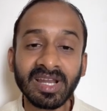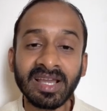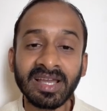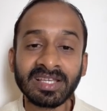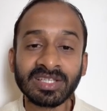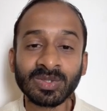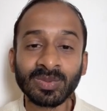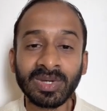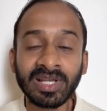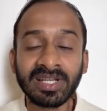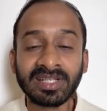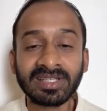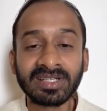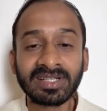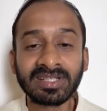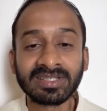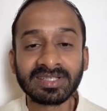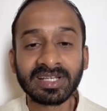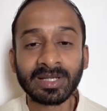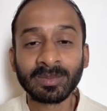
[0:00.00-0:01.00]
as well in the
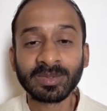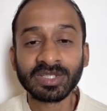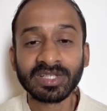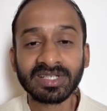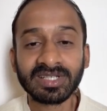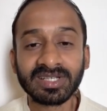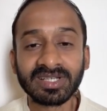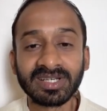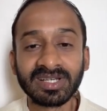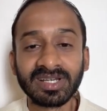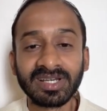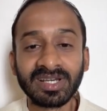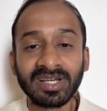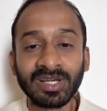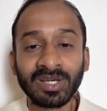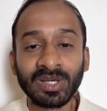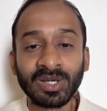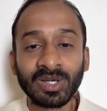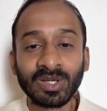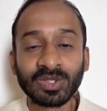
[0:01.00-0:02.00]
description.
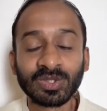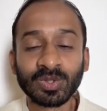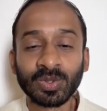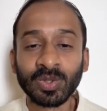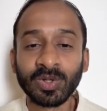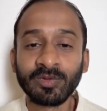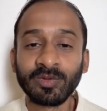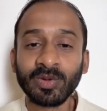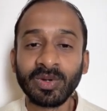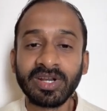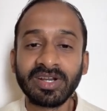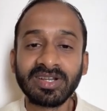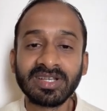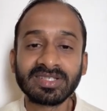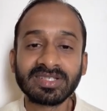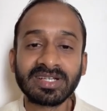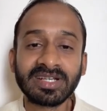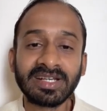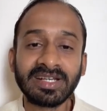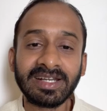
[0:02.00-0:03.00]
So if you're
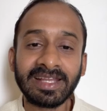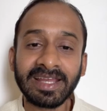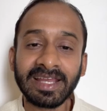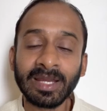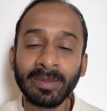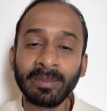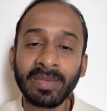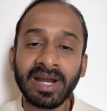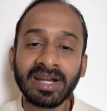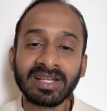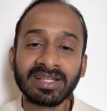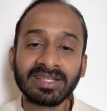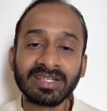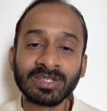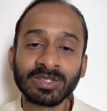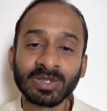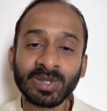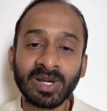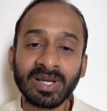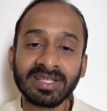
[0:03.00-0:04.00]
interested in taking part in
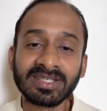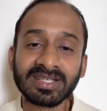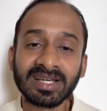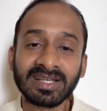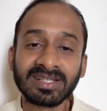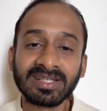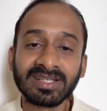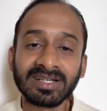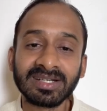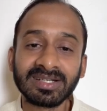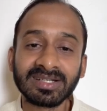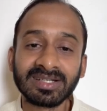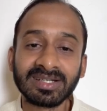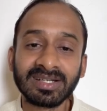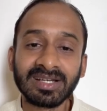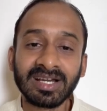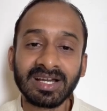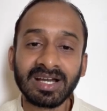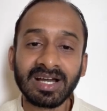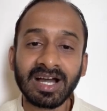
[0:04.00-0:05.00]
this soil sadhana,
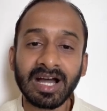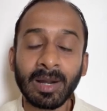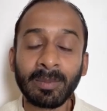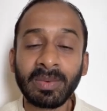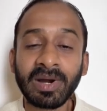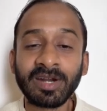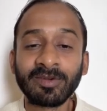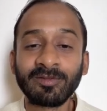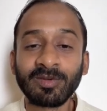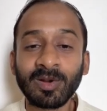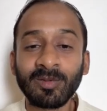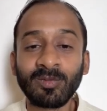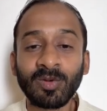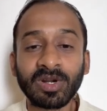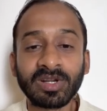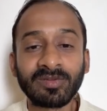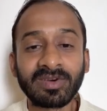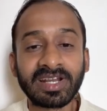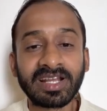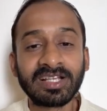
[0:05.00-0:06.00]
apart from
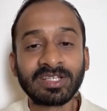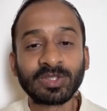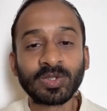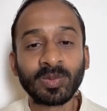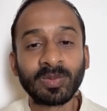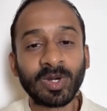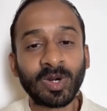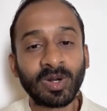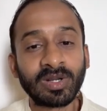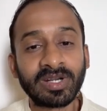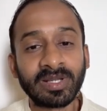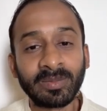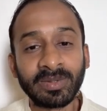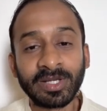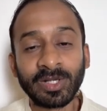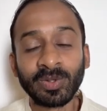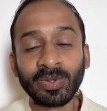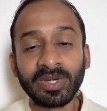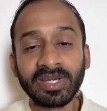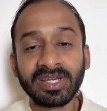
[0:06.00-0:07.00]
whatever else you may already be
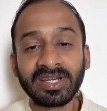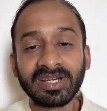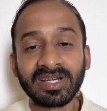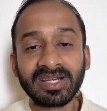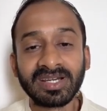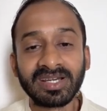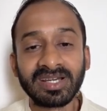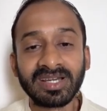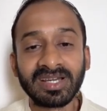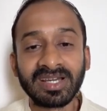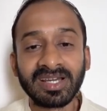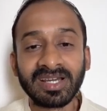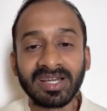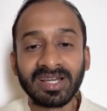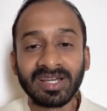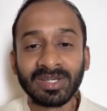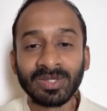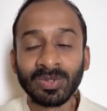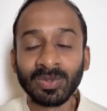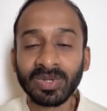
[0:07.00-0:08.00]
doing,
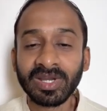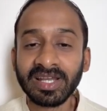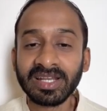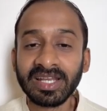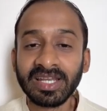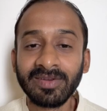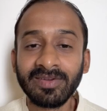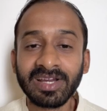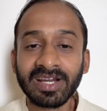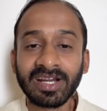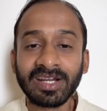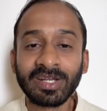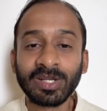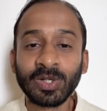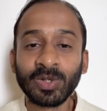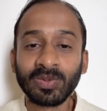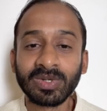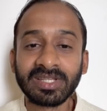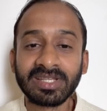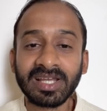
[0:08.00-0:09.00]
you can anyway
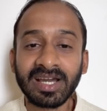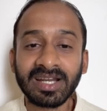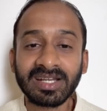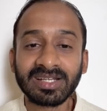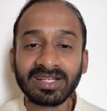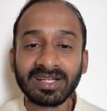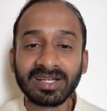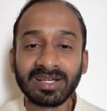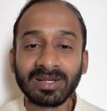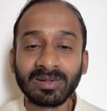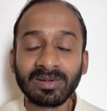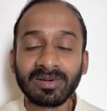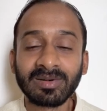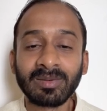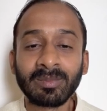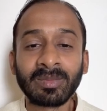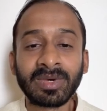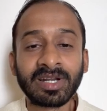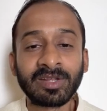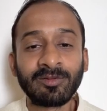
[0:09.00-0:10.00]
continue with that.
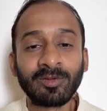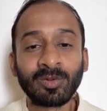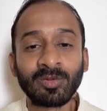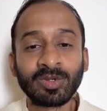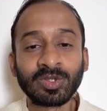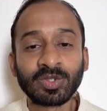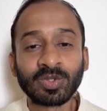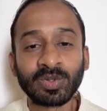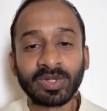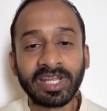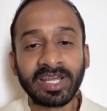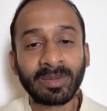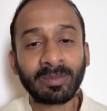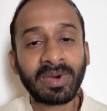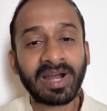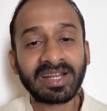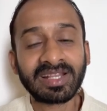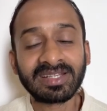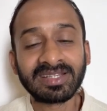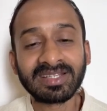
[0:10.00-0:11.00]
But if you wish to take
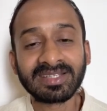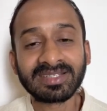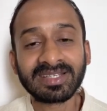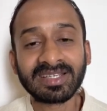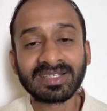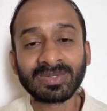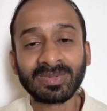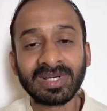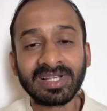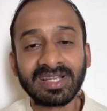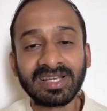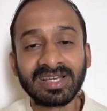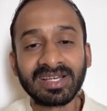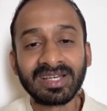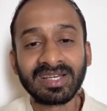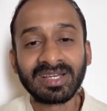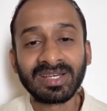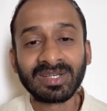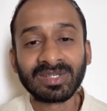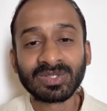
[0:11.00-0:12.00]
part in this as well,
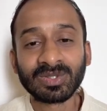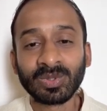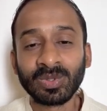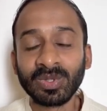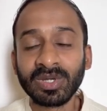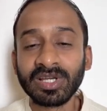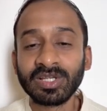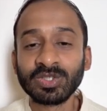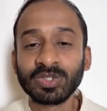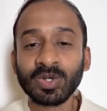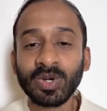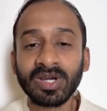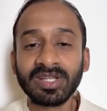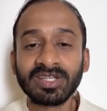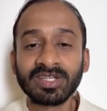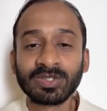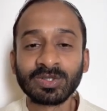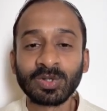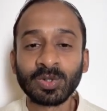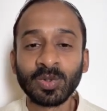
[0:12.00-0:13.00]
so you can join
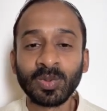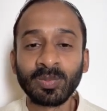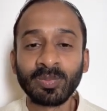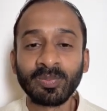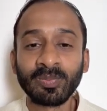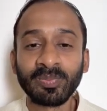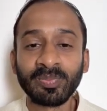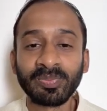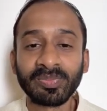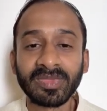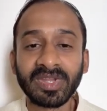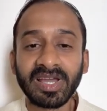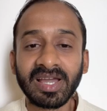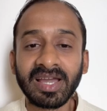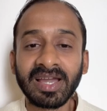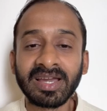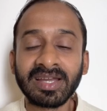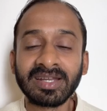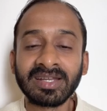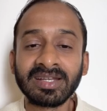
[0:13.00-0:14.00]
this group,
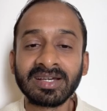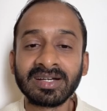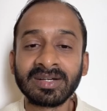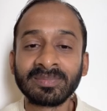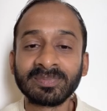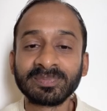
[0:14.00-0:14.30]
and